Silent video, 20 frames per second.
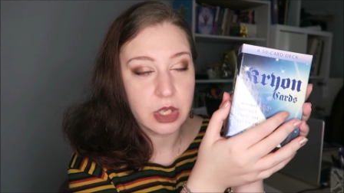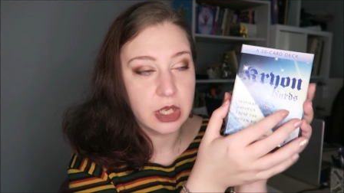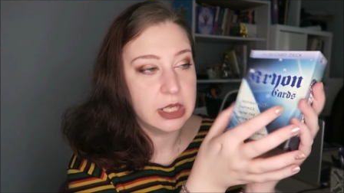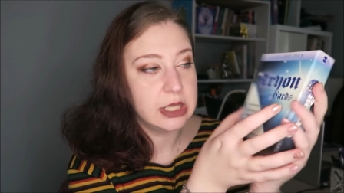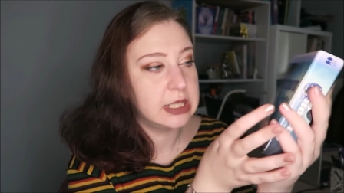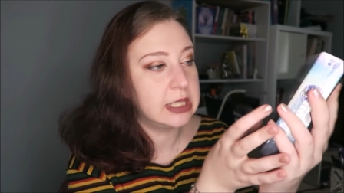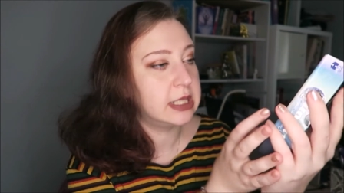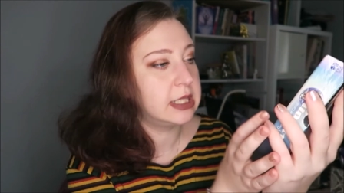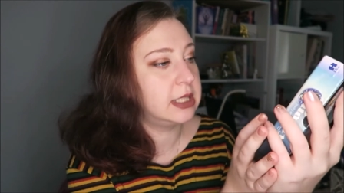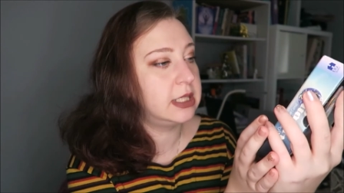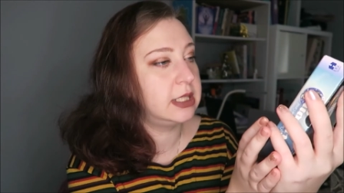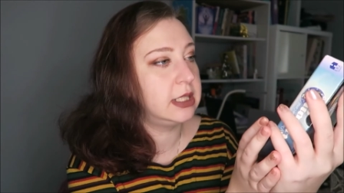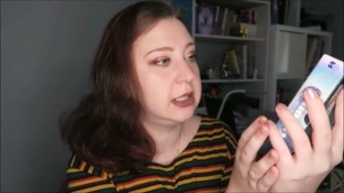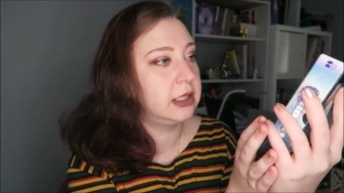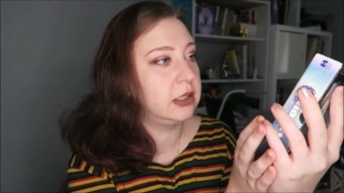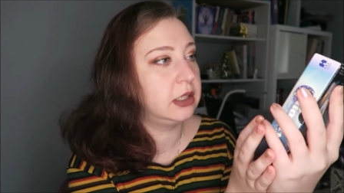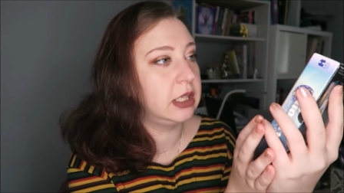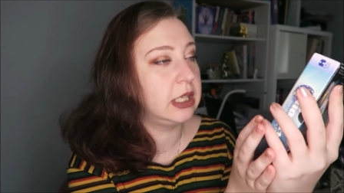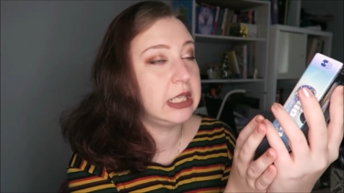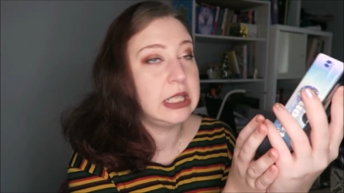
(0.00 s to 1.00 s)

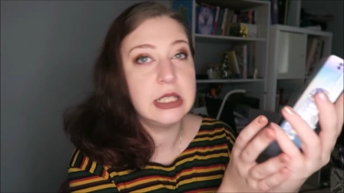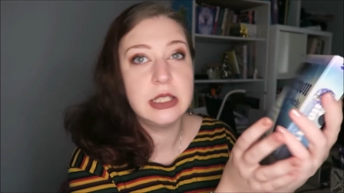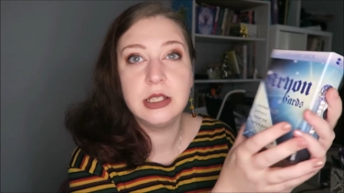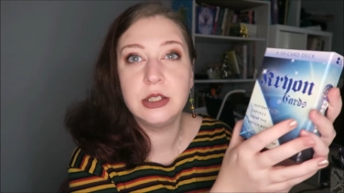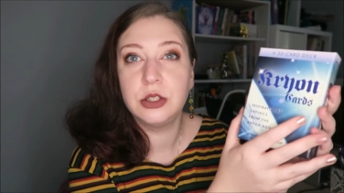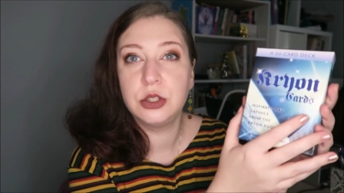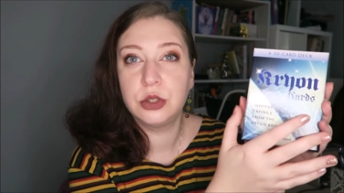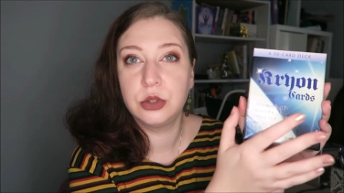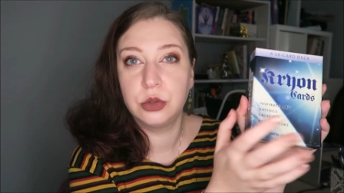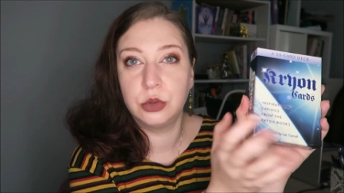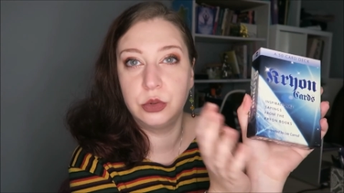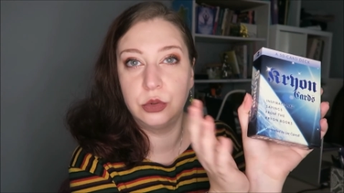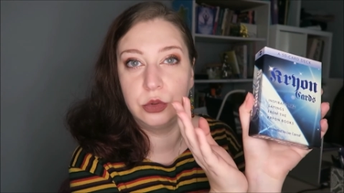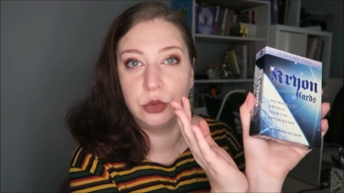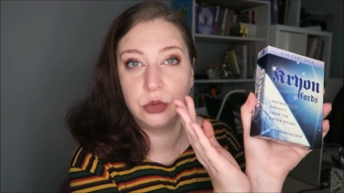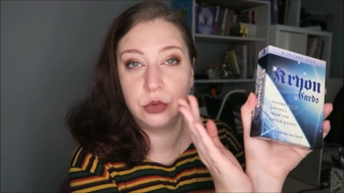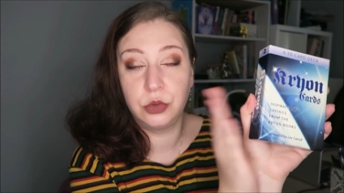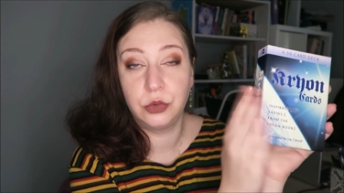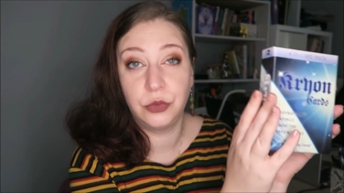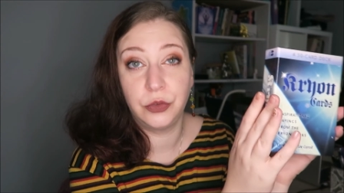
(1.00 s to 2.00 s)
still easy
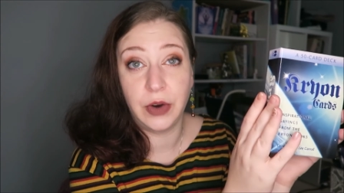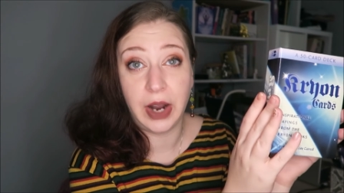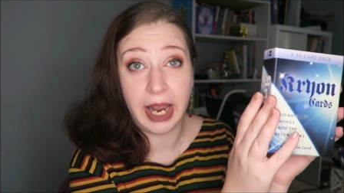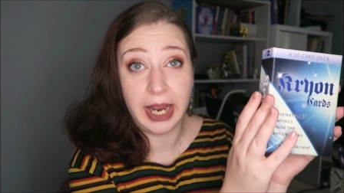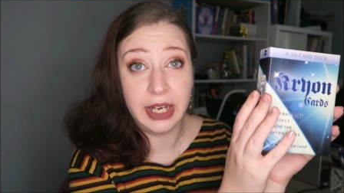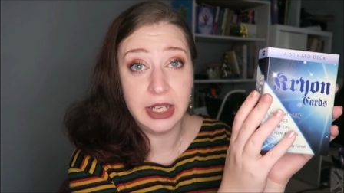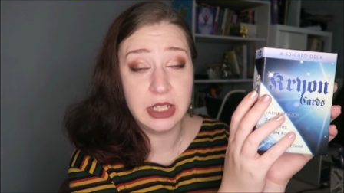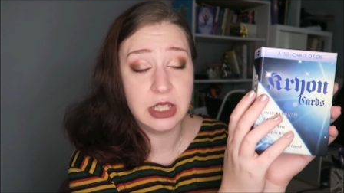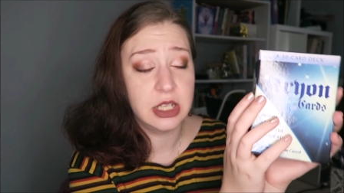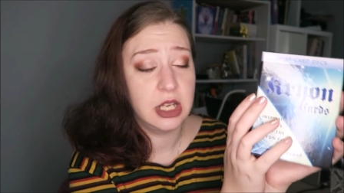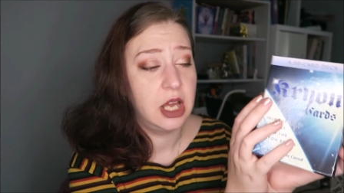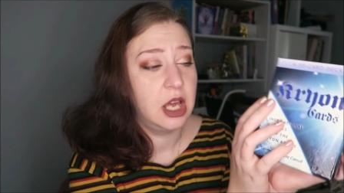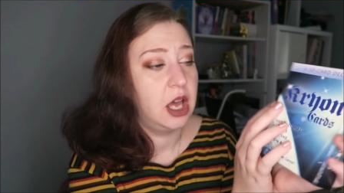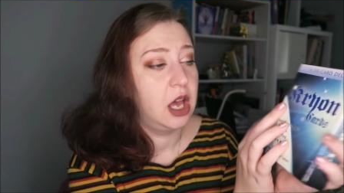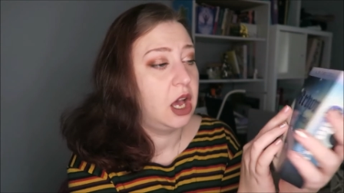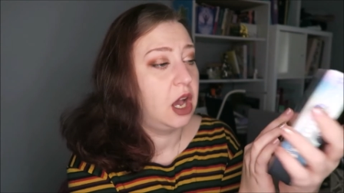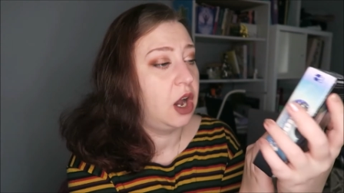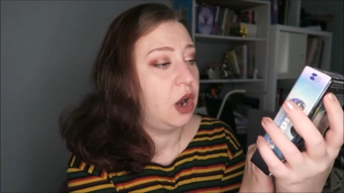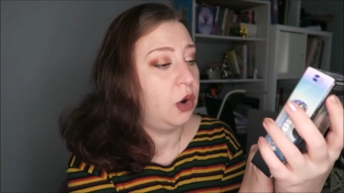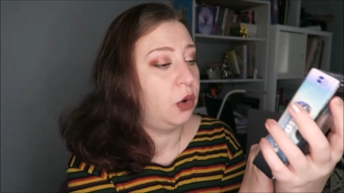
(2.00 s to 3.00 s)
to find
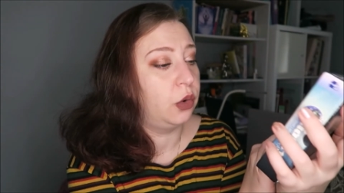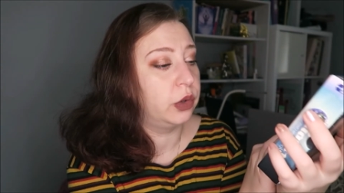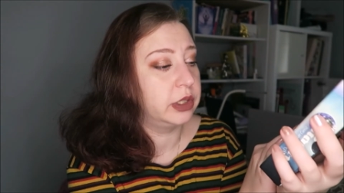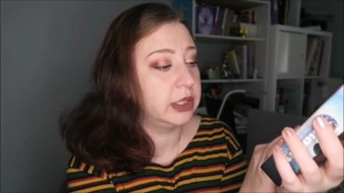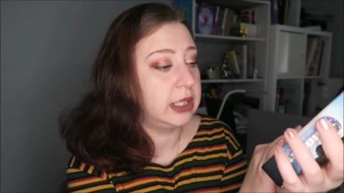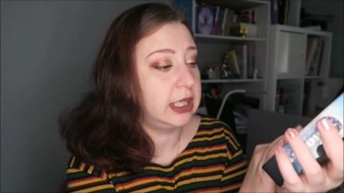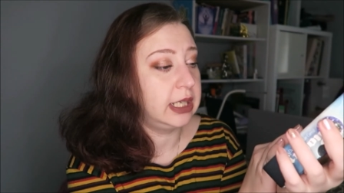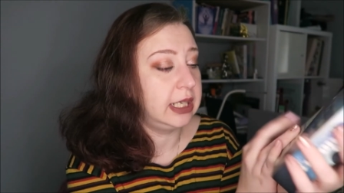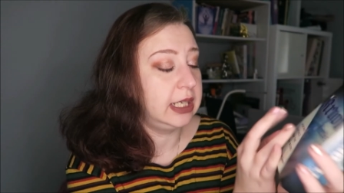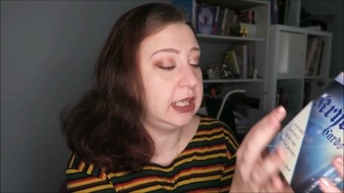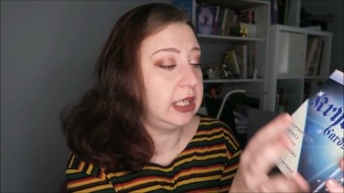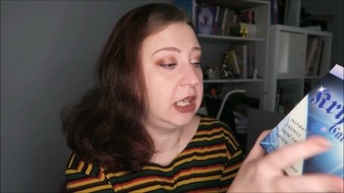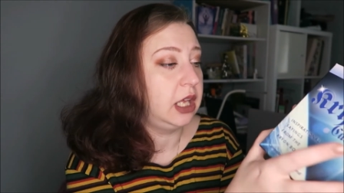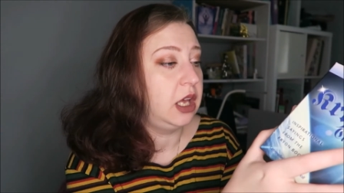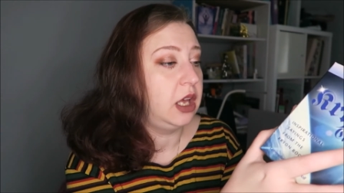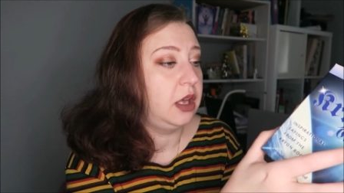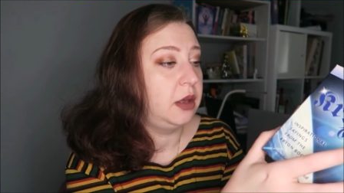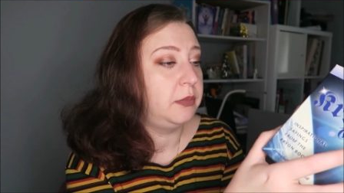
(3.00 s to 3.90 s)
online.